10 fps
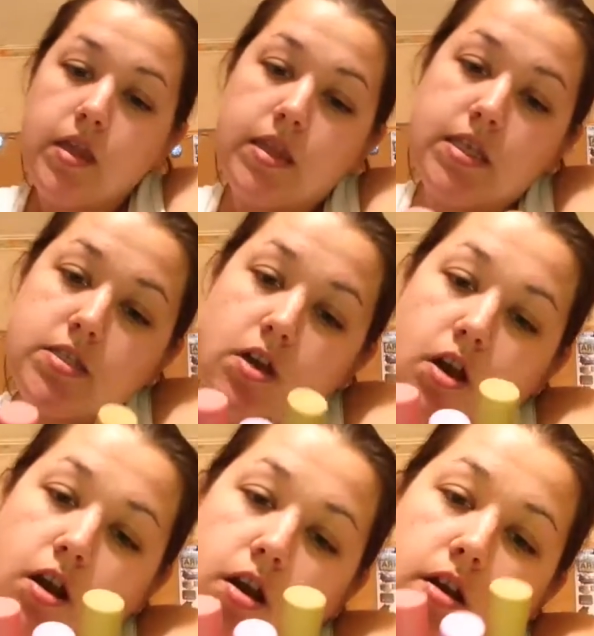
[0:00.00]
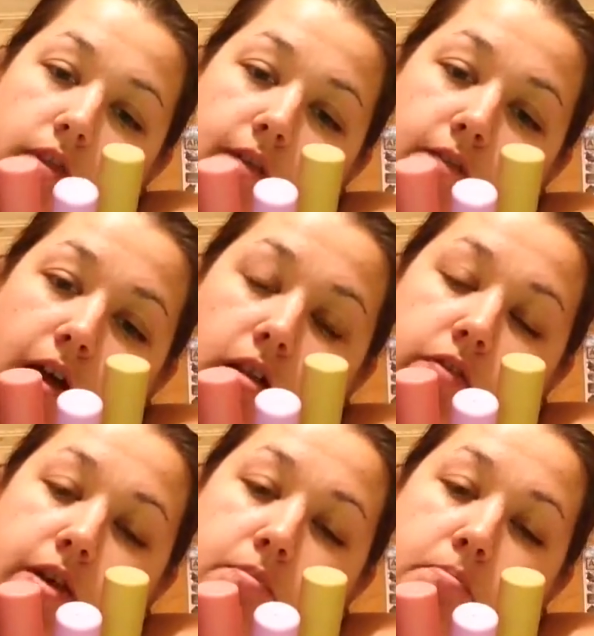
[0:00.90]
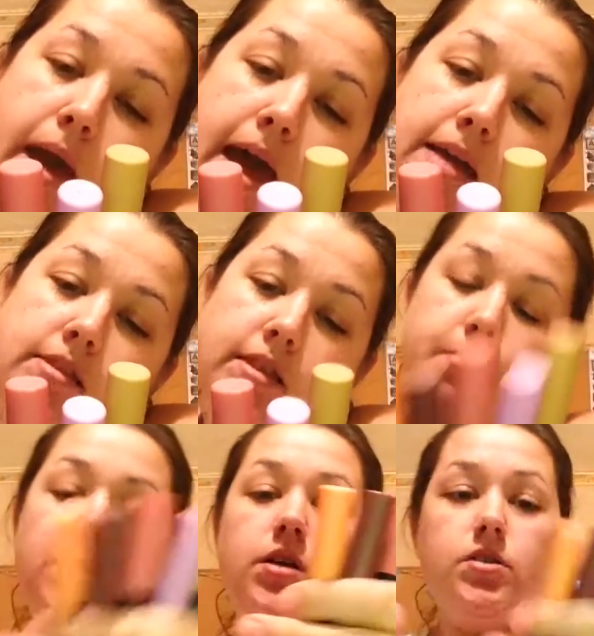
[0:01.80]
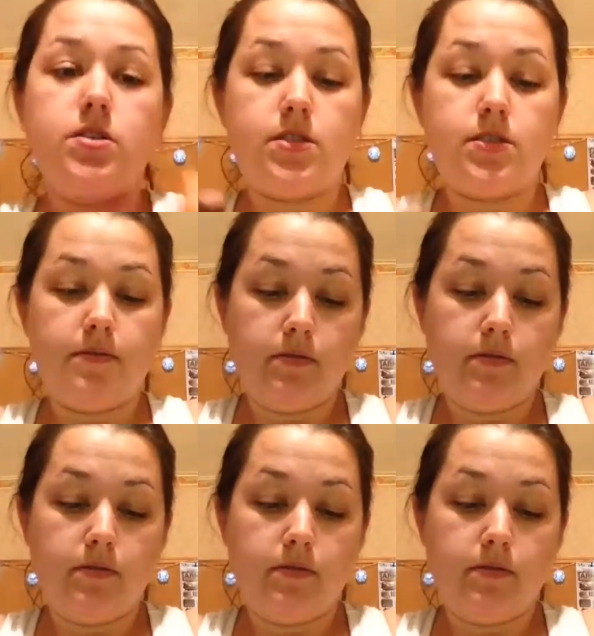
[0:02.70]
These are the Velvet Matte Lip Colors.